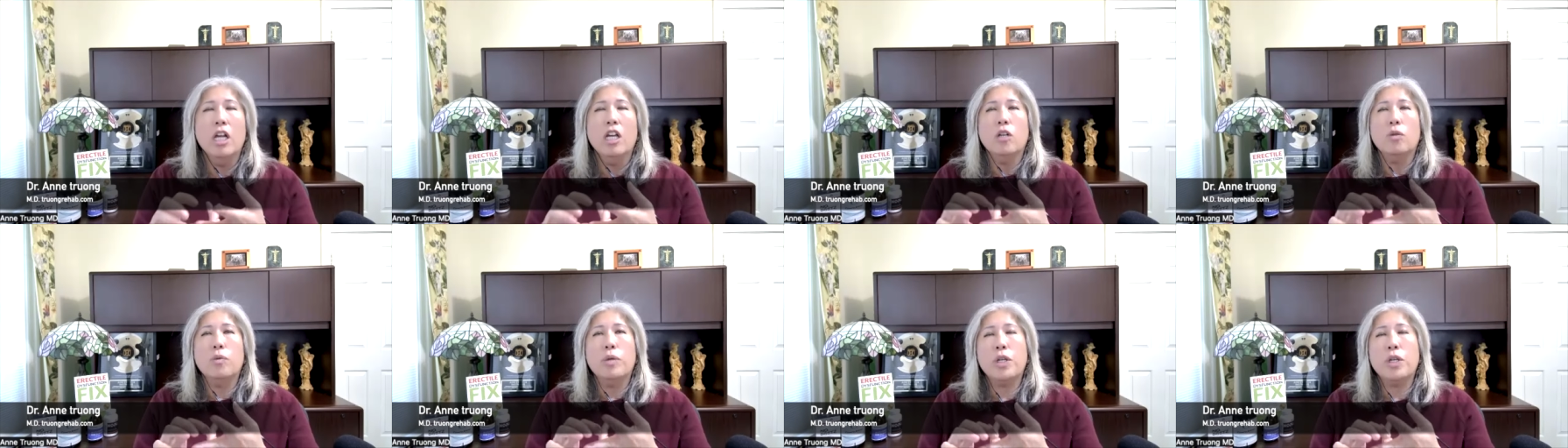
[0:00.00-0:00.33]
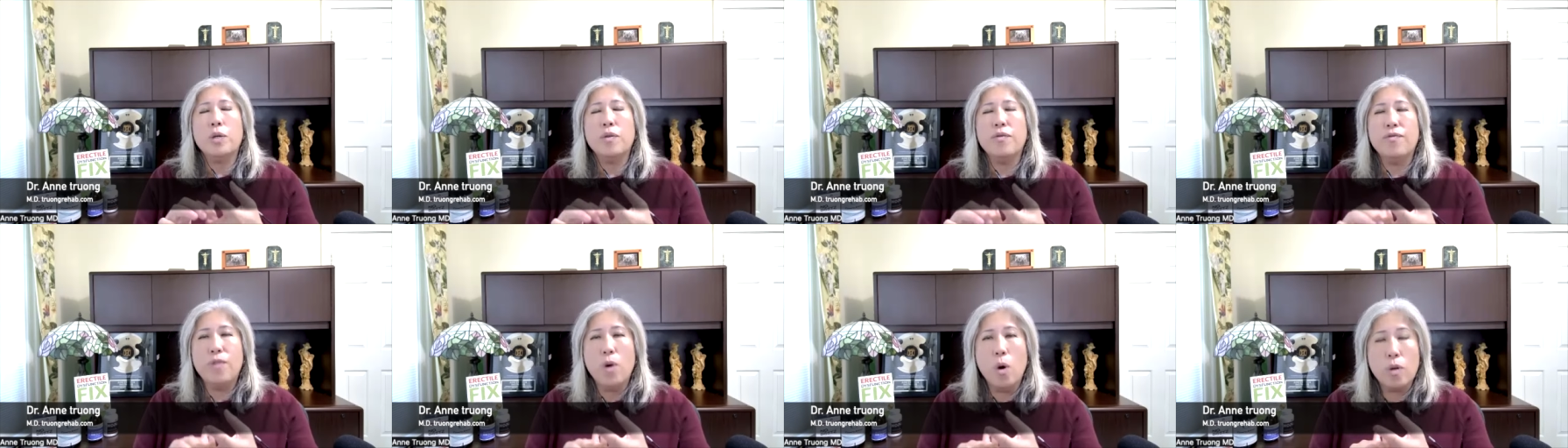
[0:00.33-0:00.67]
We
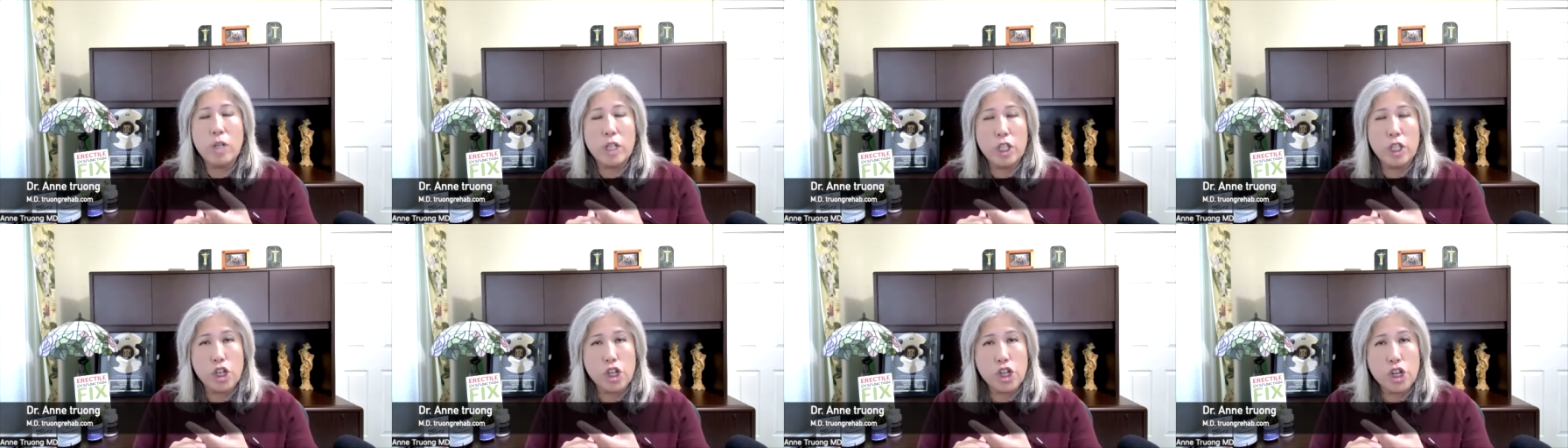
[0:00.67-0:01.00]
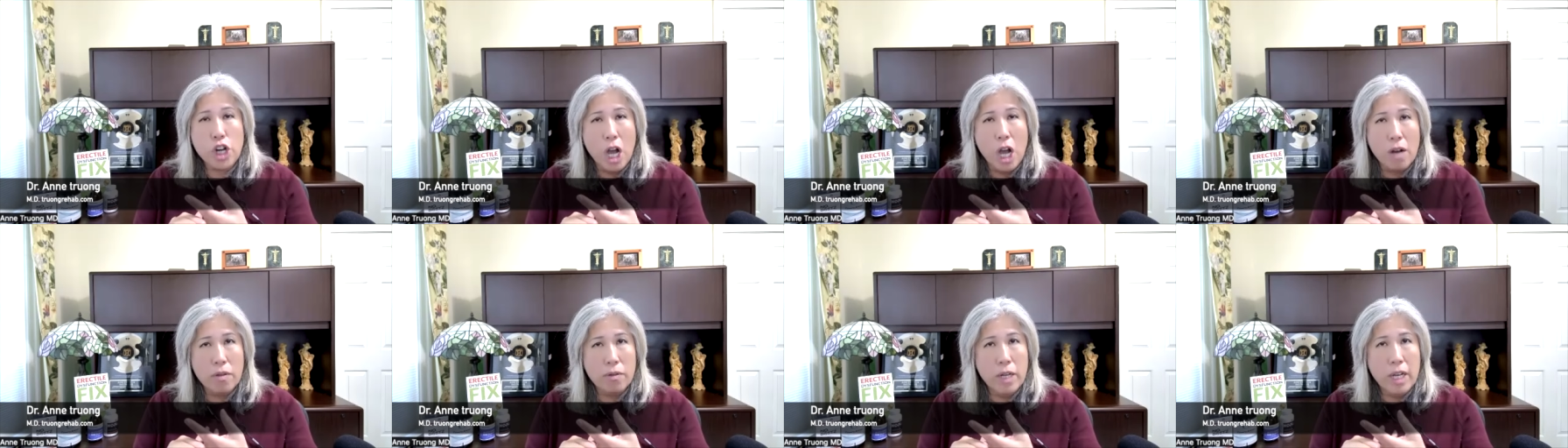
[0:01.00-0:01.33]
do focused
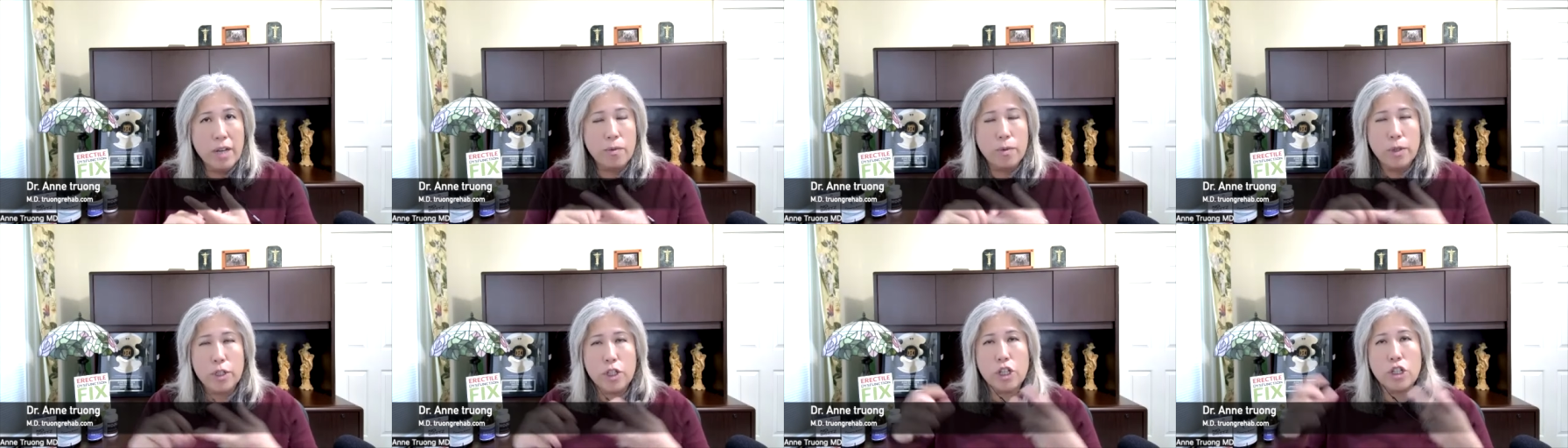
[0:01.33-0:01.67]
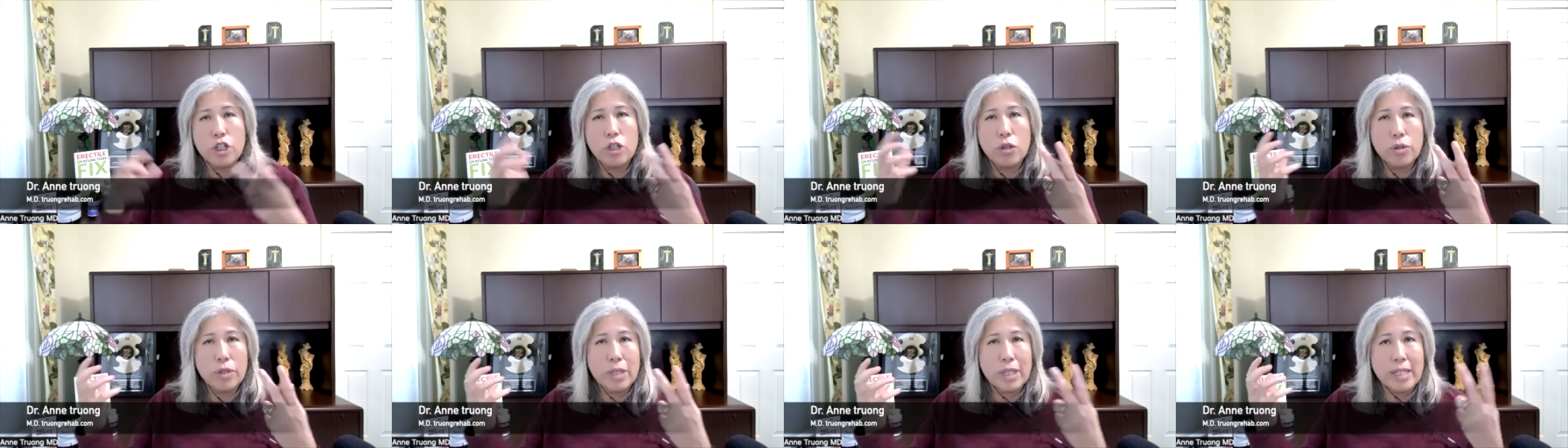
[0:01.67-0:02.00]
shockwave, which
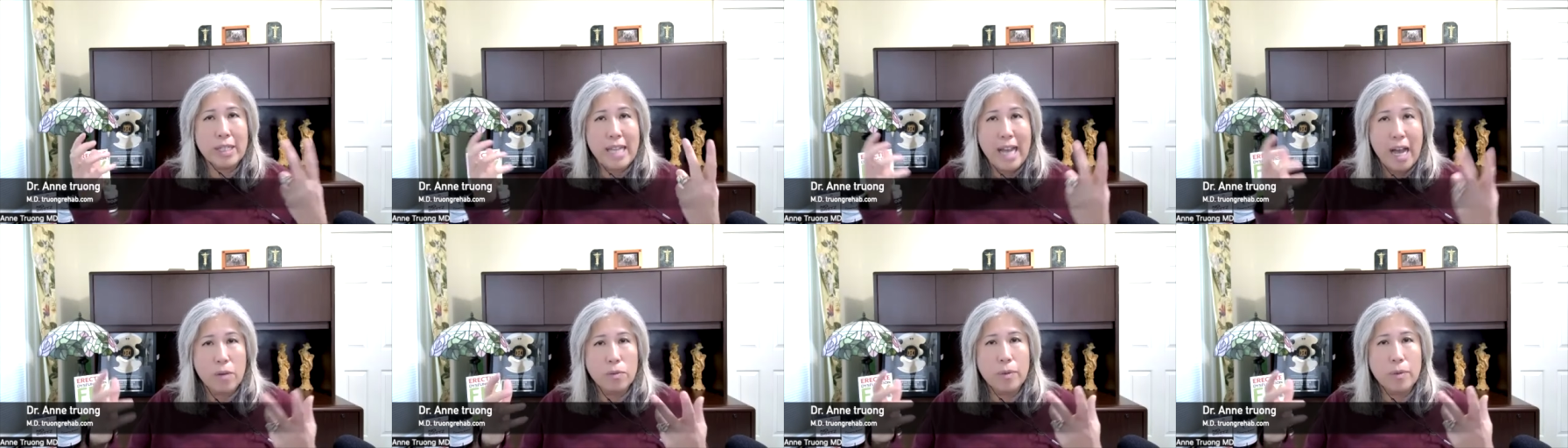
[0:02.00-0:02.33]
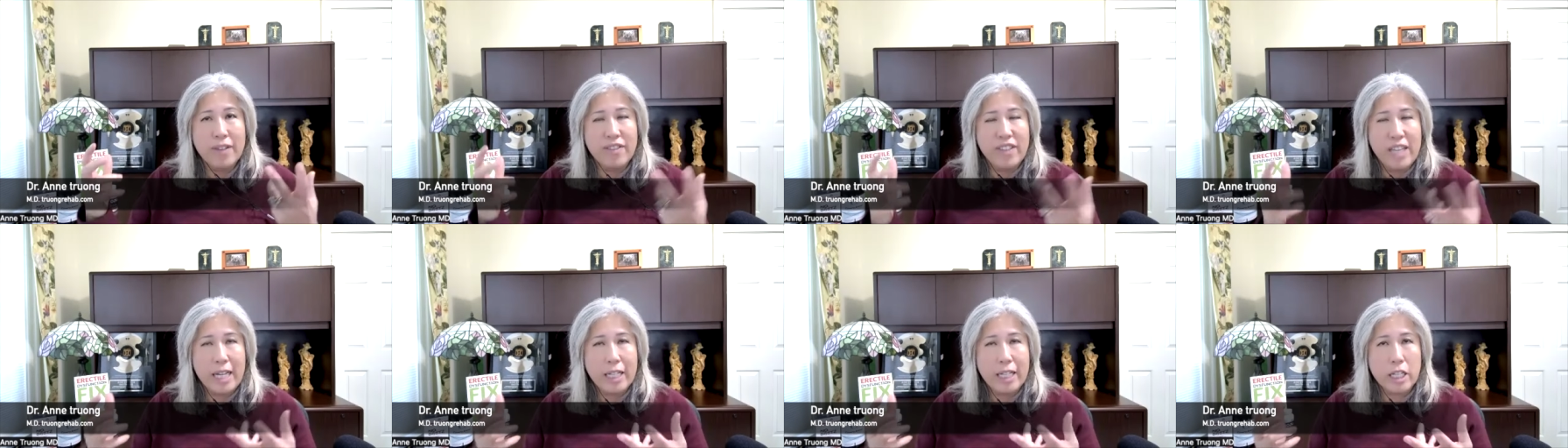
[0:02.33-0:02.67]
is using sound
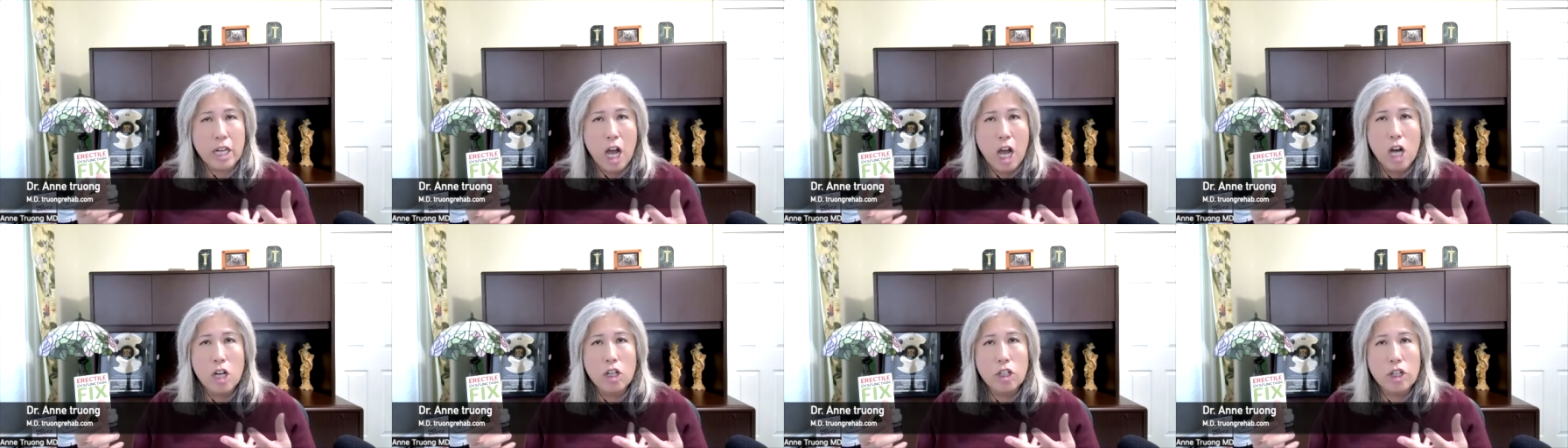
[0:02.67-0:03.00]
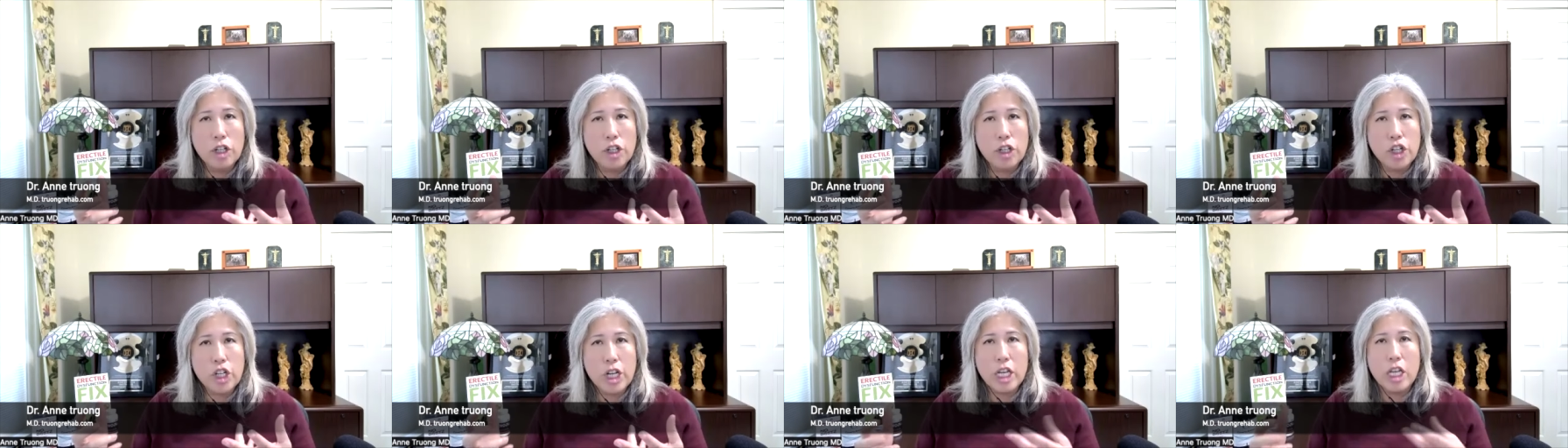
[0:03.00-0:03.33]
wave
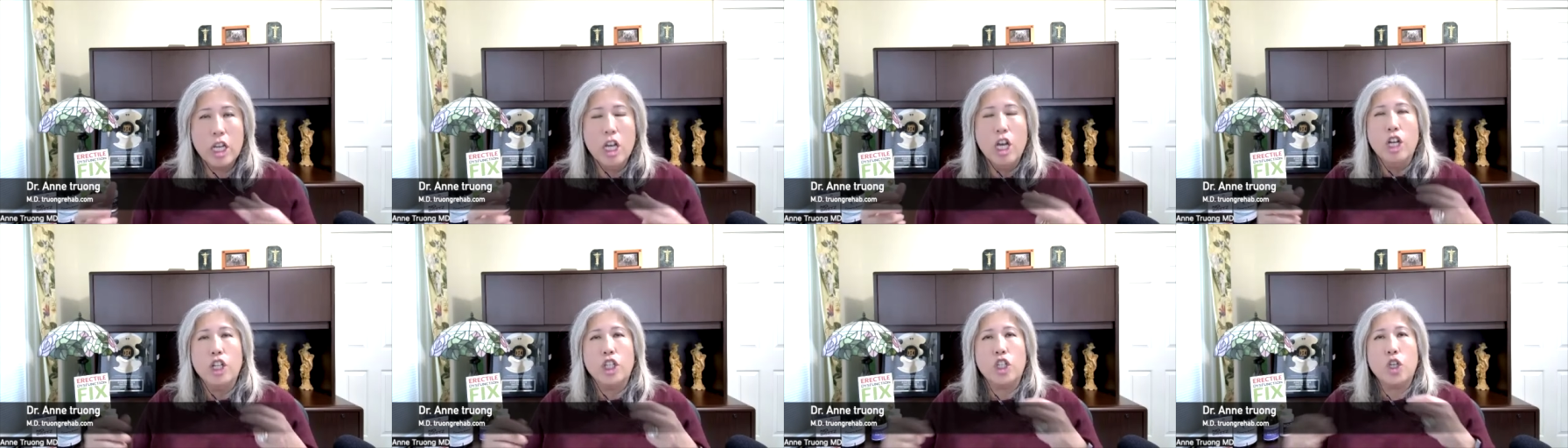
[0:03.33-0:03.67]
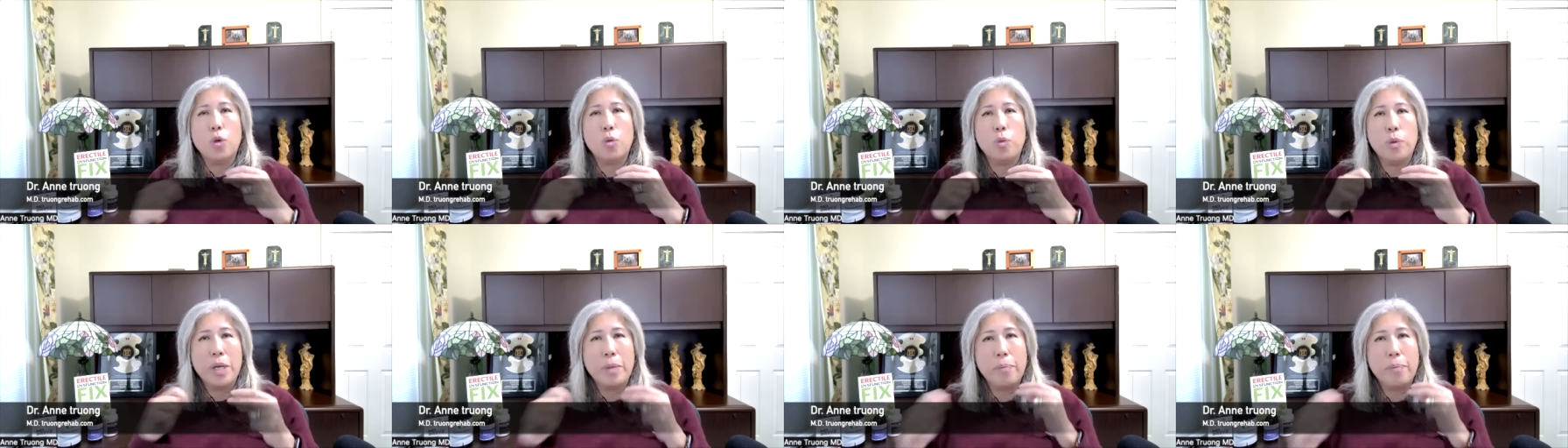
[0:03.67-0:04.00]
technology yeah. to
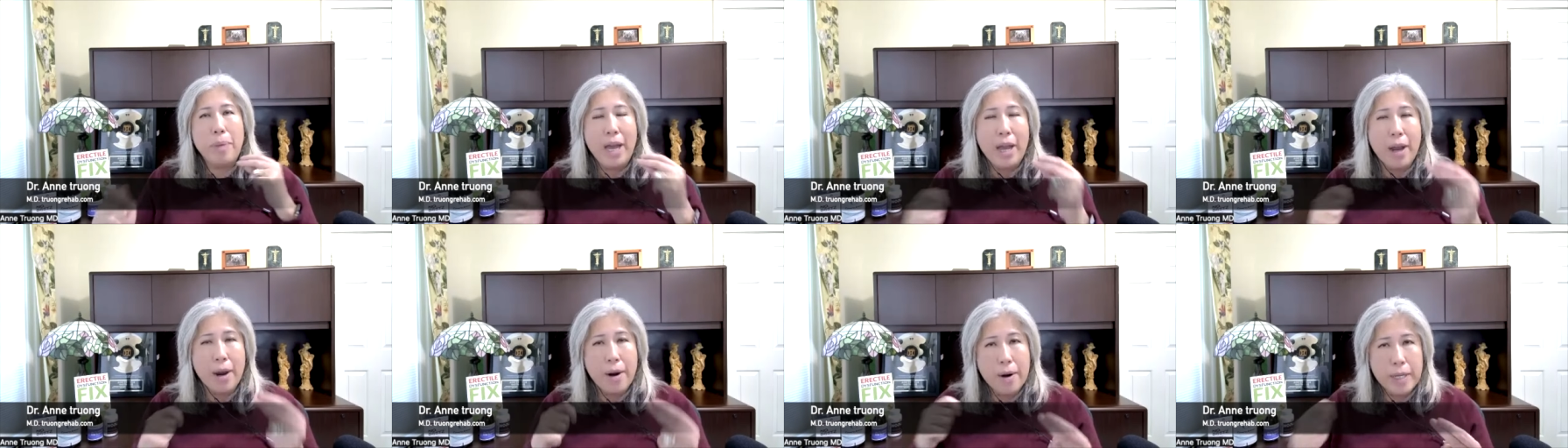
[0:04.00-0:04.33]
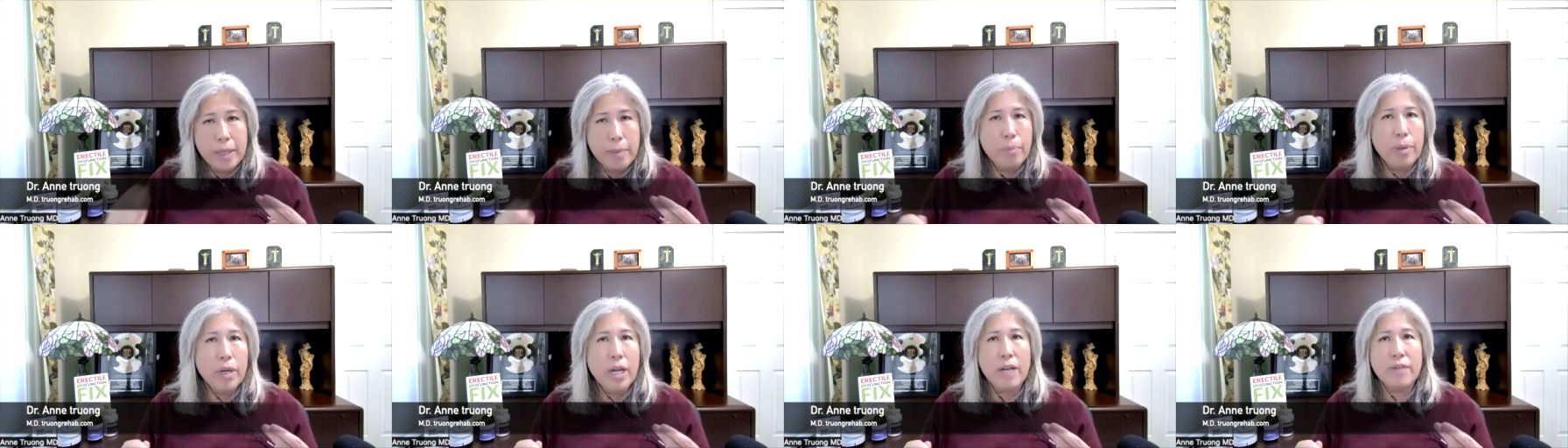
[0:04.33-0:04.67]
repair
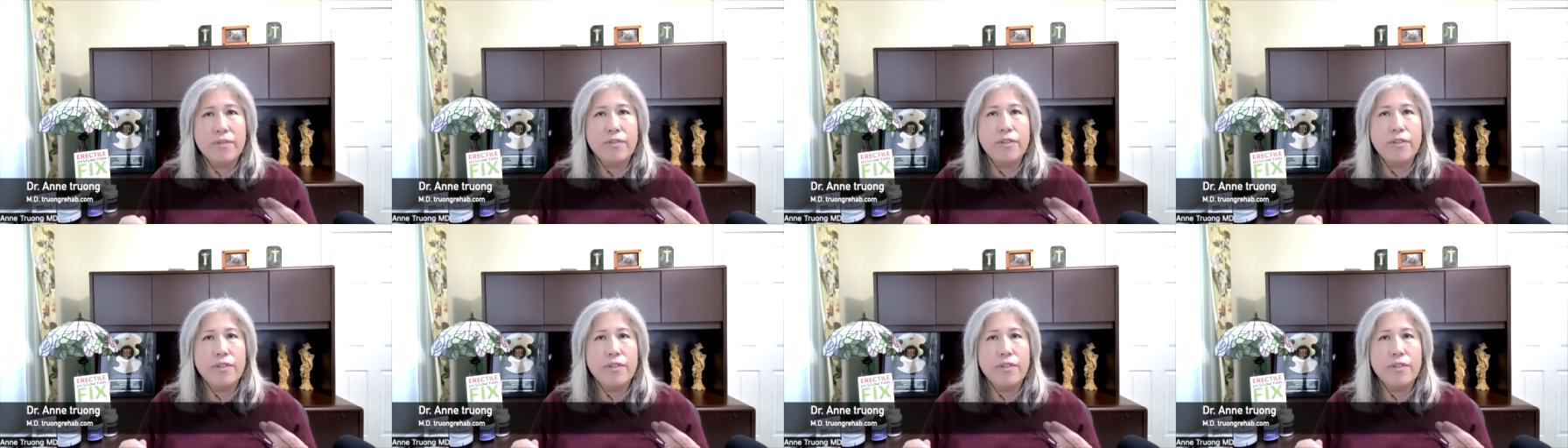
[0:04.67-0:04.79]
the blood